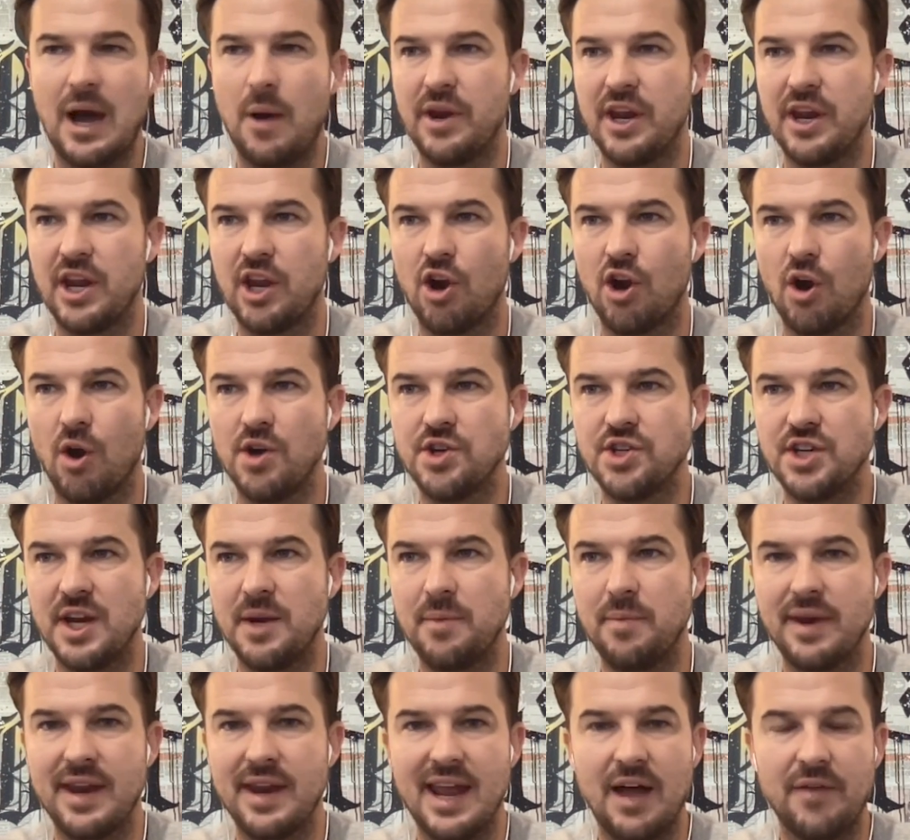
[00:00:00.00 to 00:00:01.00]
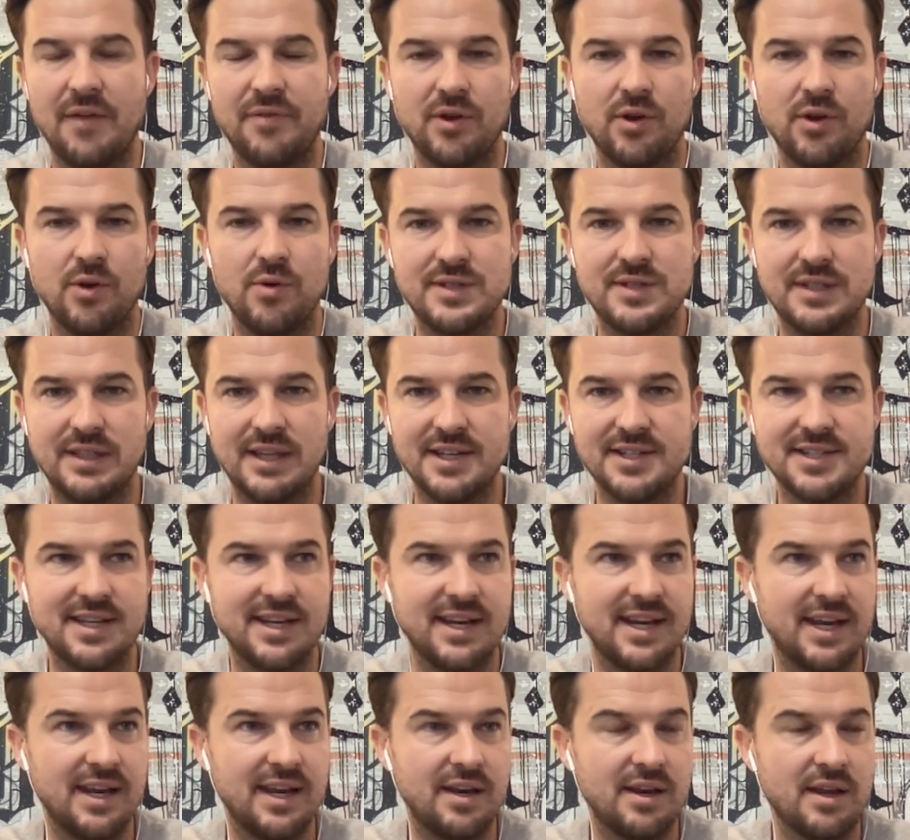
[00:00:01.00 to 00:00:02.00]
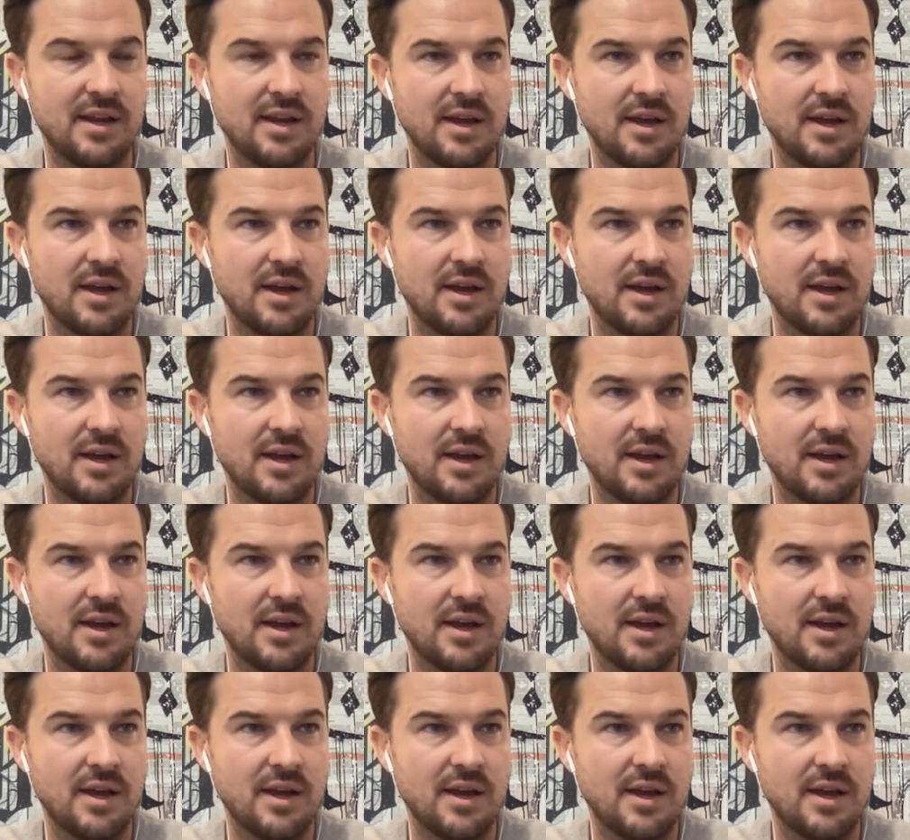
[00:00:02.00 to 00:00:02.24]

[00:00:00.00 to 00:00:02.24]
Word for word: would encourage anybody out there who's listening.